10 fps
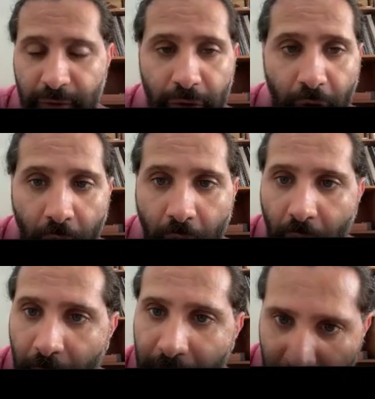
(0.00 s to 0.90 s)

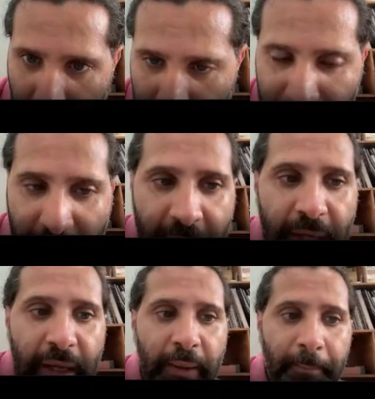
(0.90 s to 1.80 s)
no problem.
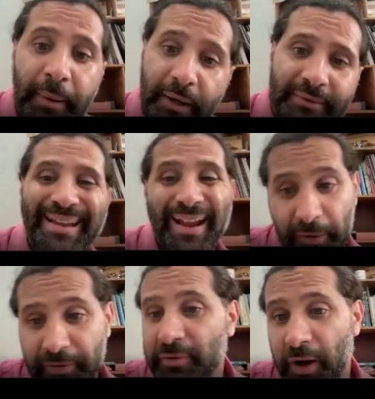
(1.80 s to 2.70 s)
But the
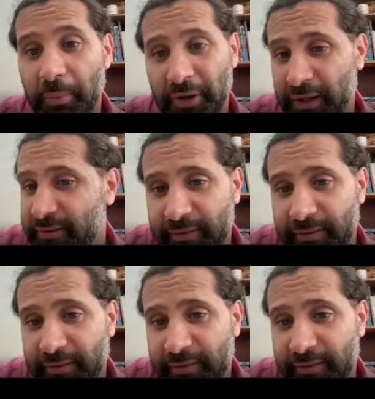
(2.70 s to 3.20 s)
calcium carbonate is